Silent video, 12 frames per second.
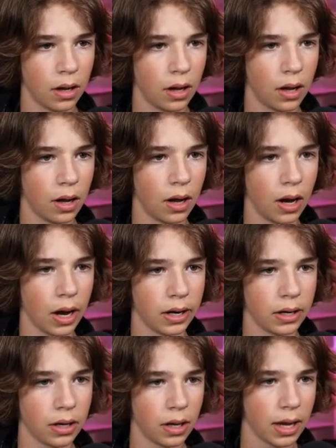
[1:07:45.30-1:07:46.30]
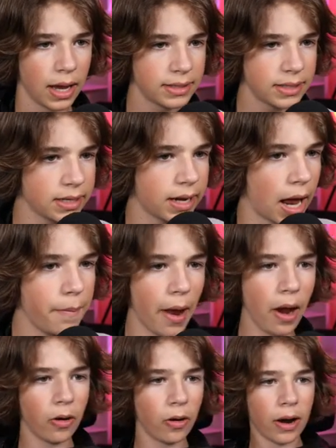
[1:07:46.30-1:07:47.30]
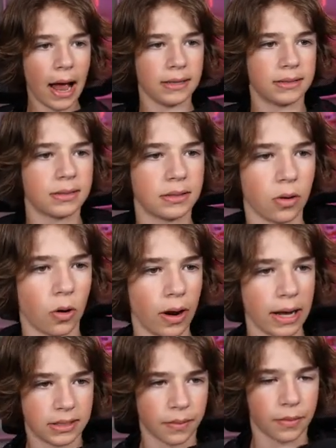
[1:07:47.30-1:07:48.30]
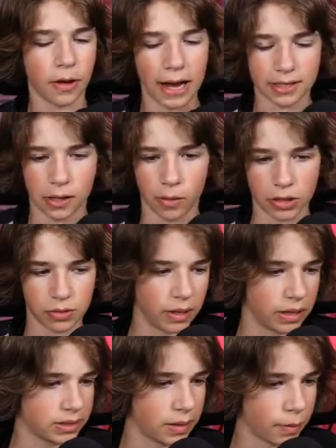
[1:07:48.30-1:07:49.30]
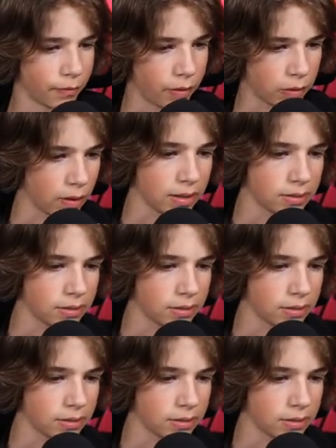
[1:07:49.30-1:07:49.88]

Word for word: Alright. Is it Nightmare or S or SW Ash that wants me to accept their friend request?